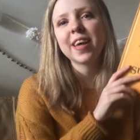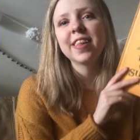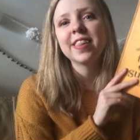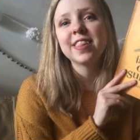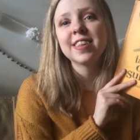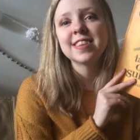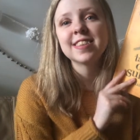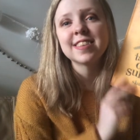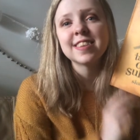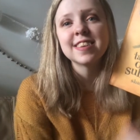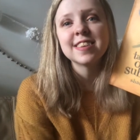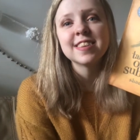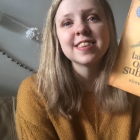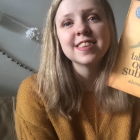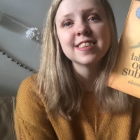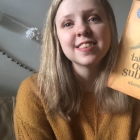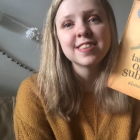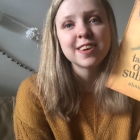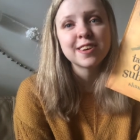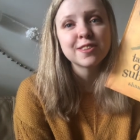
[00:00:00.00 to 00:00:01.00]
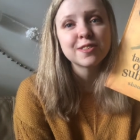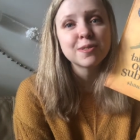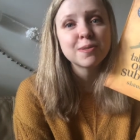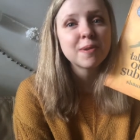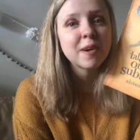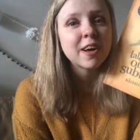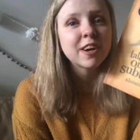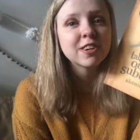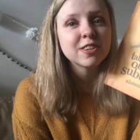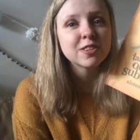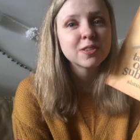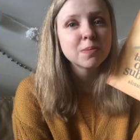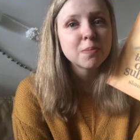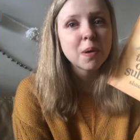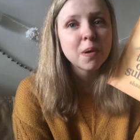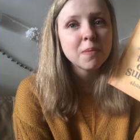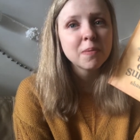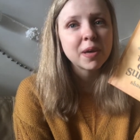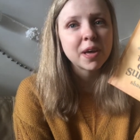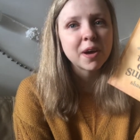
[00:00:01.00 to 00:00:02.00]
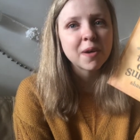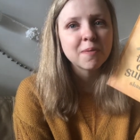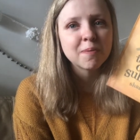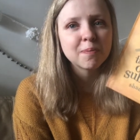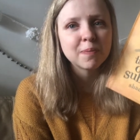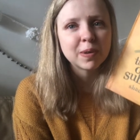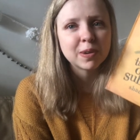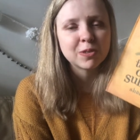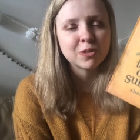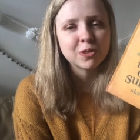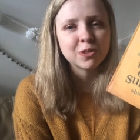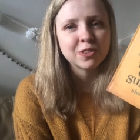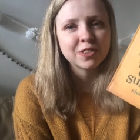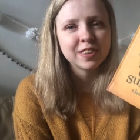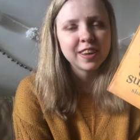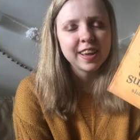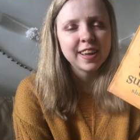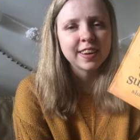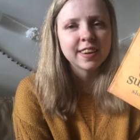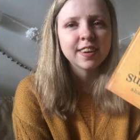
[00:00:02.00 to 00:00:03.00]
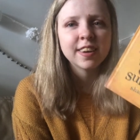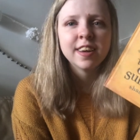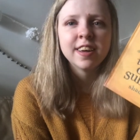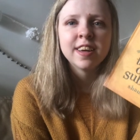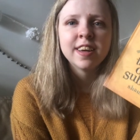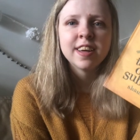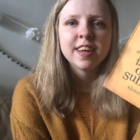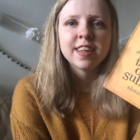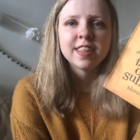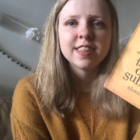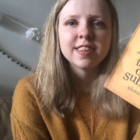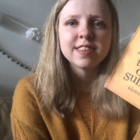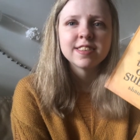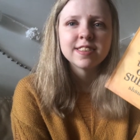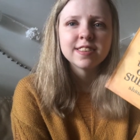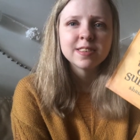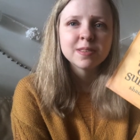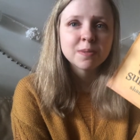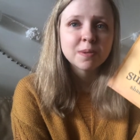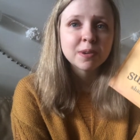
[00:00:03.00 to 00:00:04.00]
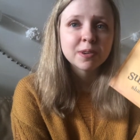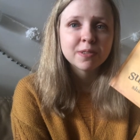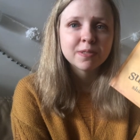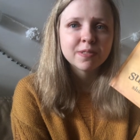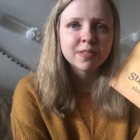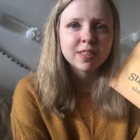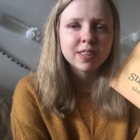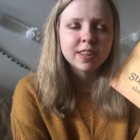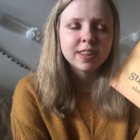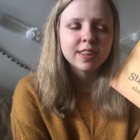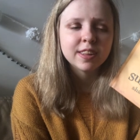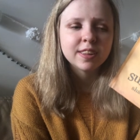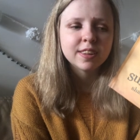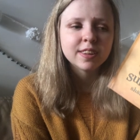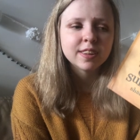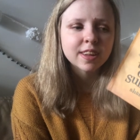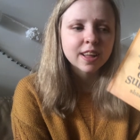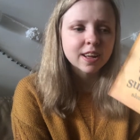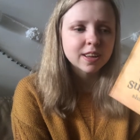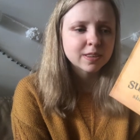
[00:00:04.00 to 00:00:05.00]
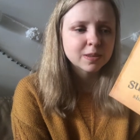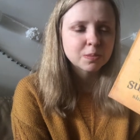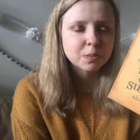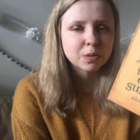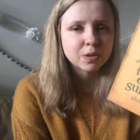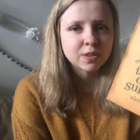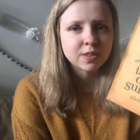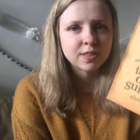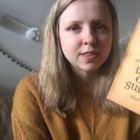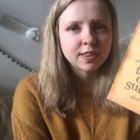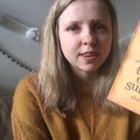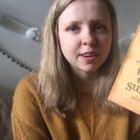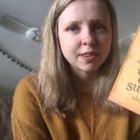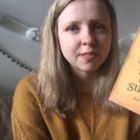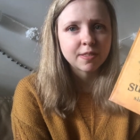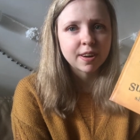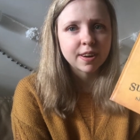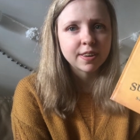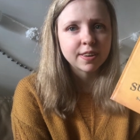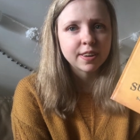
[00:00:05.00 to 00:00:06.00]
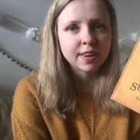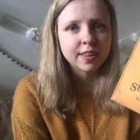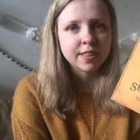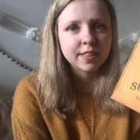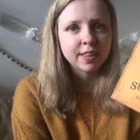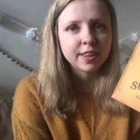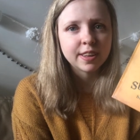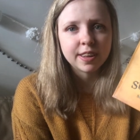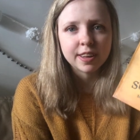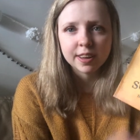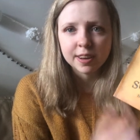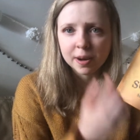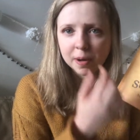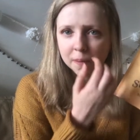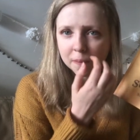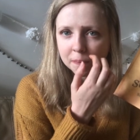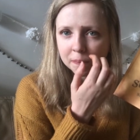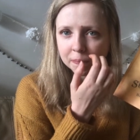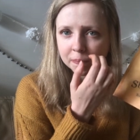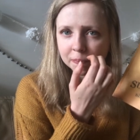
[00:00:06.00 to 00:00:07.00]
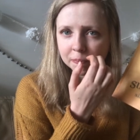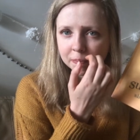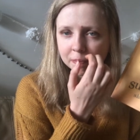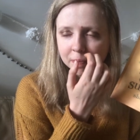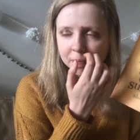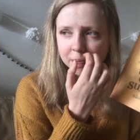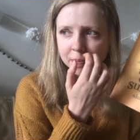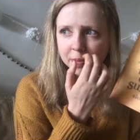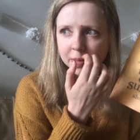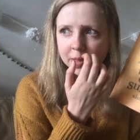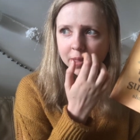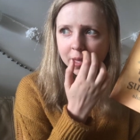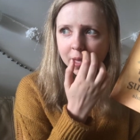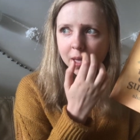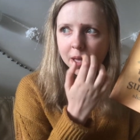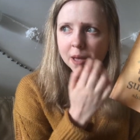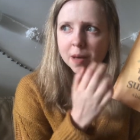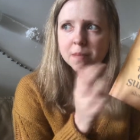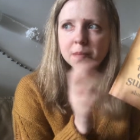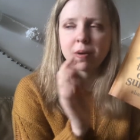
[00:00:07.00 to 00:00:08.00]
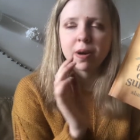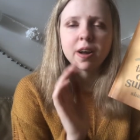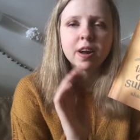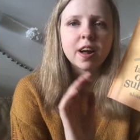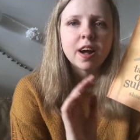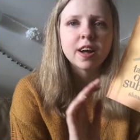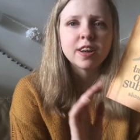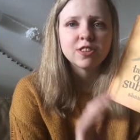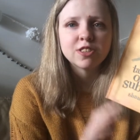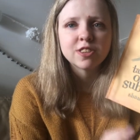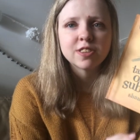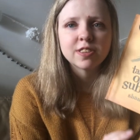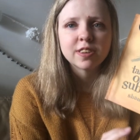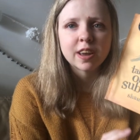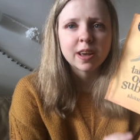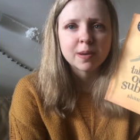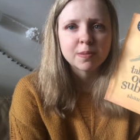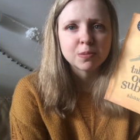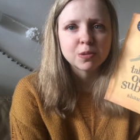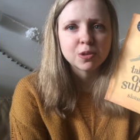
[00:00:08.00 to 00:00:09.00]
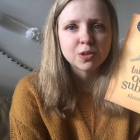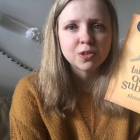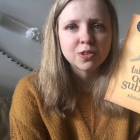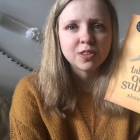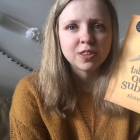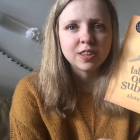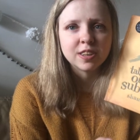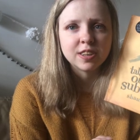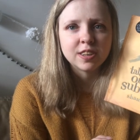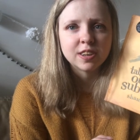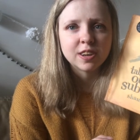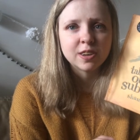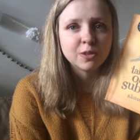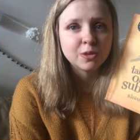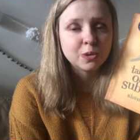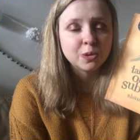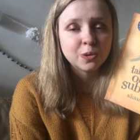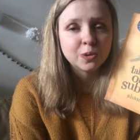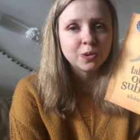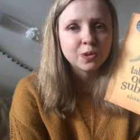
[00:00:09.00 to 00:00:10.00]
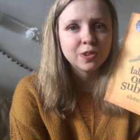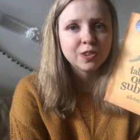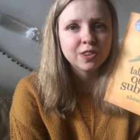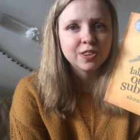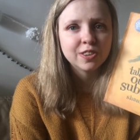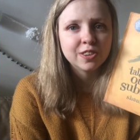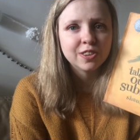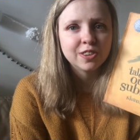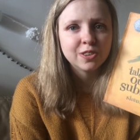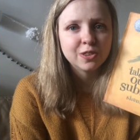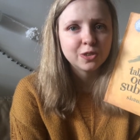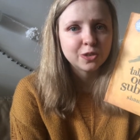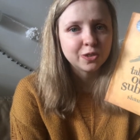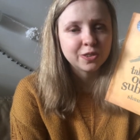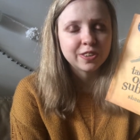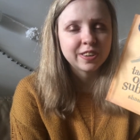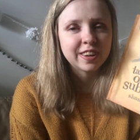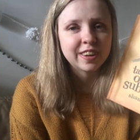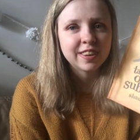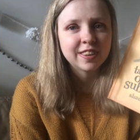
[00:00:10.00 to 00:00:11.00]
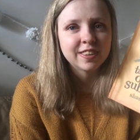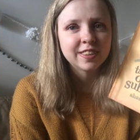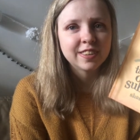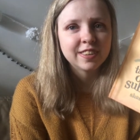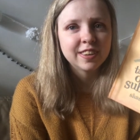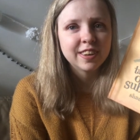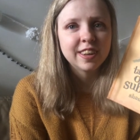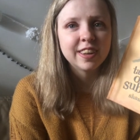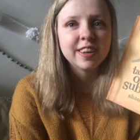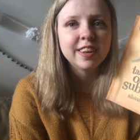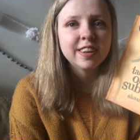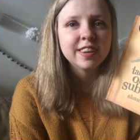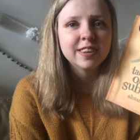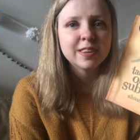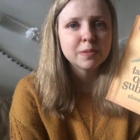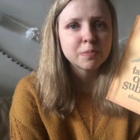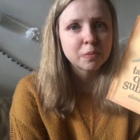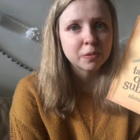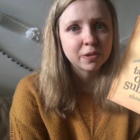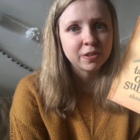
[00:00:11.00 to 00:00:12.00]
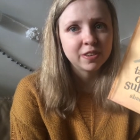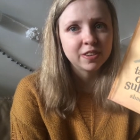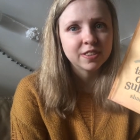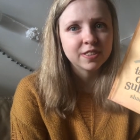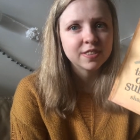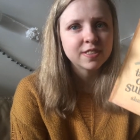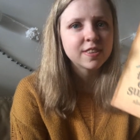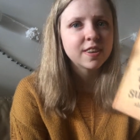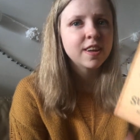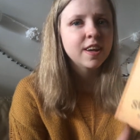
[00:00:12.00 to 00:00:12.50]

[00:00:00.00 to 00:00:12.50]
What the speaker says: This is Tales from Outer Suburbia by Sean Tan. This is one of the last books that I read in the year, but I just absolutely adore Sean Tan. He is brilliant.